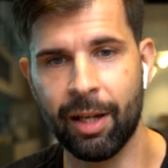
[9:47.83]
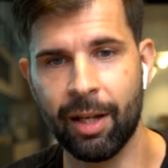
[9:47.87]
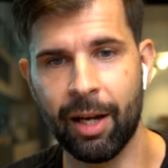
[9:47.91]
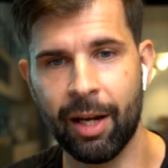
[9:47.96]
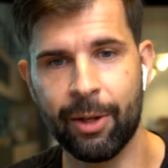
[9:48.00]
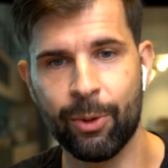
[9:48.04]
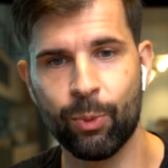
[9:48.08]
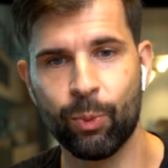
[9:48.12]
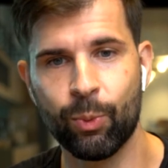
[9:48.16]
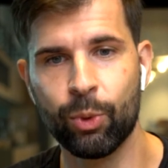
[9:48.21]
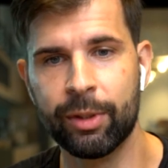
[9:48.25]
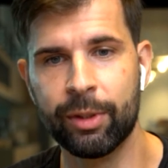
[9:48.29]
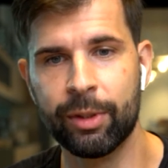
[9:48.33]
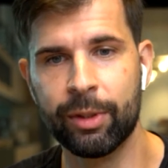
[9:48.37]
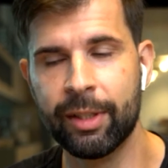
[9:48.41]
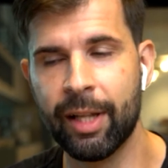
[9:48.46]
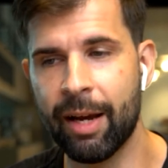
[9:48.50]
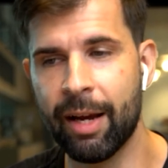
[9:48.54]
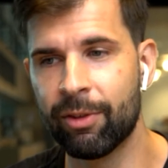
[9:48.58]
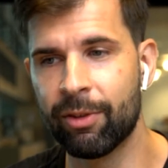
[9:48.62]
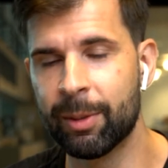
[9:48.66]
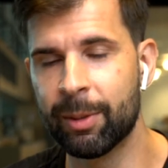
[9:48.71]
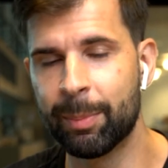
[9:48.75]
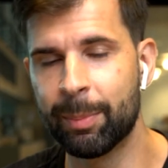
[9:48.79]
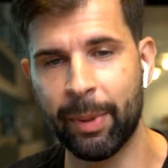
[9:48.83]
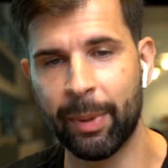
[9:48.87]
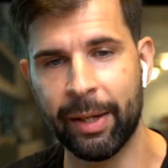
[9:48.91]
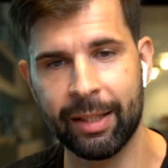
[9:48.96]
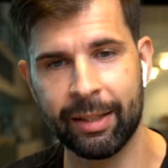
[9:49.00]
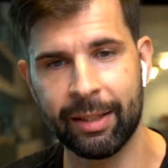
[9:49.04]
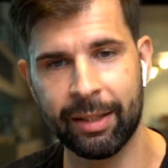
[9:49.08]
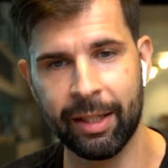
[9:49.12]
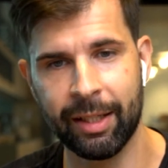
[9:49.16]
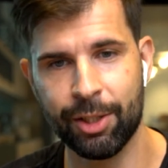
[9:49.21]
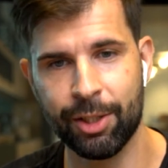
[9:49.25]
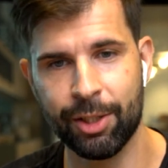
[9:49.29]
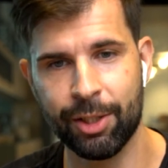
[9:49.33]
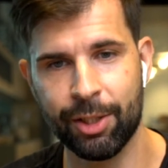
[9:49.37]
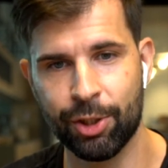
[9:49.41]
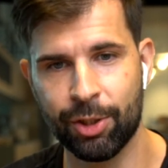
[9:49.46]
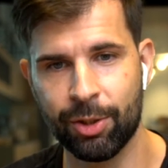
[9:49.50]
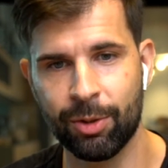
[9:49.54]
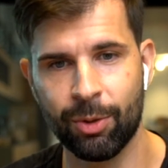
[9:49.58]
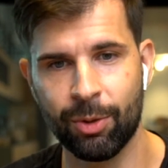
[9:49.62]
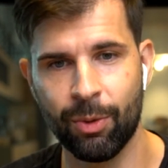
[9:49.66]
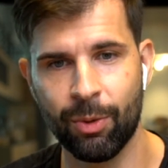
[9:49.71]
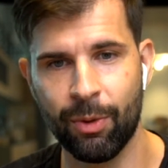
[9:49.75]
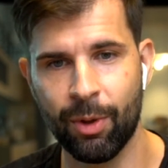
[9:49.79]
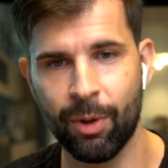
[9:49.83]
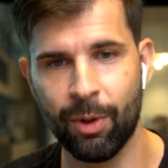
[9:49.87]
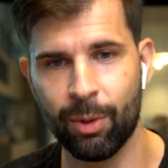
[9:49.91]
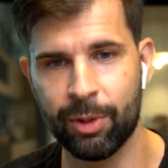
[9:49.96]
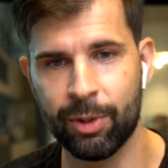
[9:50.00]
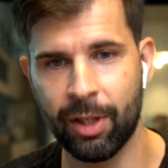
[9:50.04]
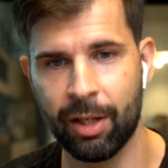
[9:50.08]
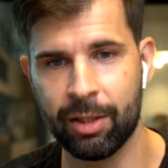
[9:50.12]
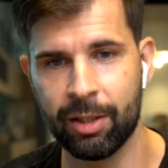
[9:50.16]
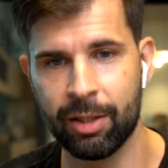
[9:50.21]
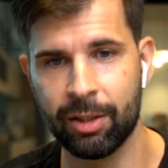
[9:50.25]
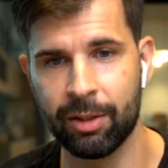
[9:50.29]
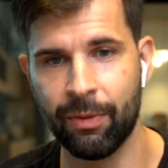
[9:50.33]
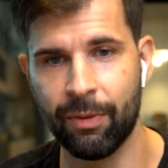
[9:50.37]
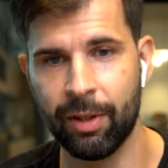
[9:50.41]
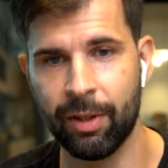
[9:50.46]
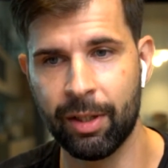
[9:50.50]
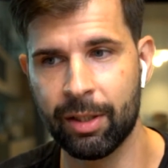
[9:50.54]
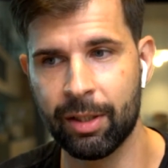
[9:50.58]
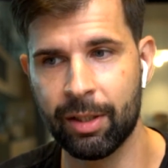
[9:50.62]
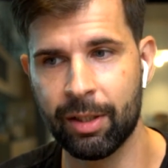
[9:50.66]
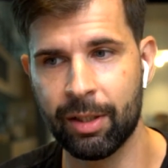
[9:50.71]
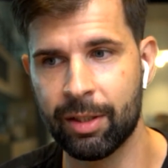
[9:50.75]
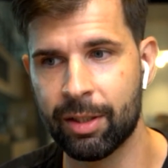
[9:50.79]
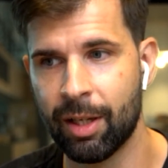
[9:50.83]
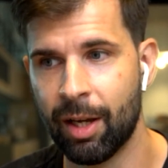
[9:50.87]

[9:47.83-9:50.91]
I would never pay attention to those kinds of things.